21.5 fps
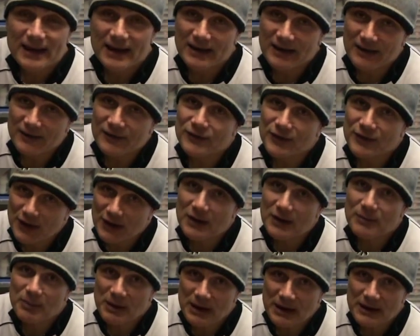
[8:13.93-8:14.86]
And it's
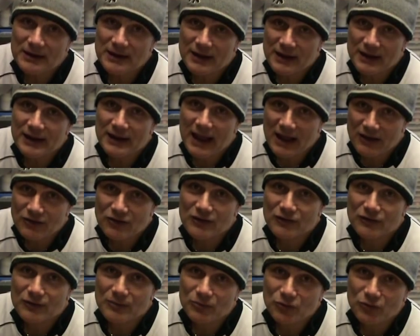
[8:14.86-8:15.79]
certainly been uh,
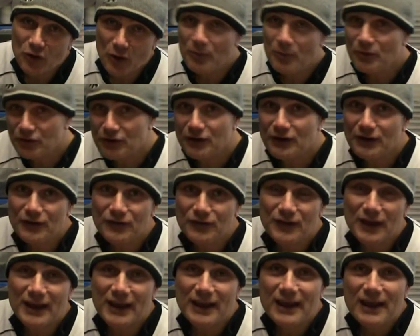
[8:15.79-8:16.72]
catching some chub, as you're going to
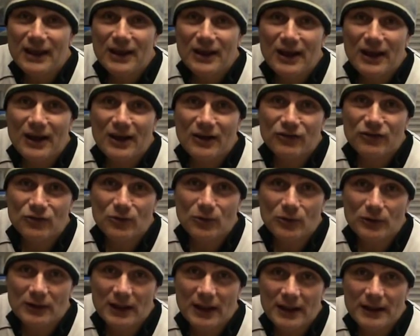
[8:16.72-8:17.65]
see uh,
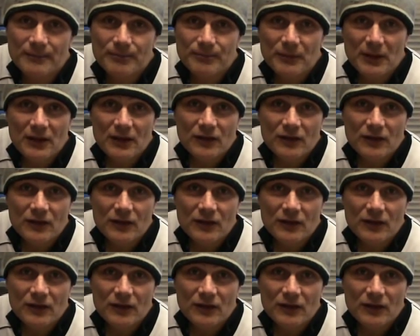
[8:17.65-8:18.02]
shortly.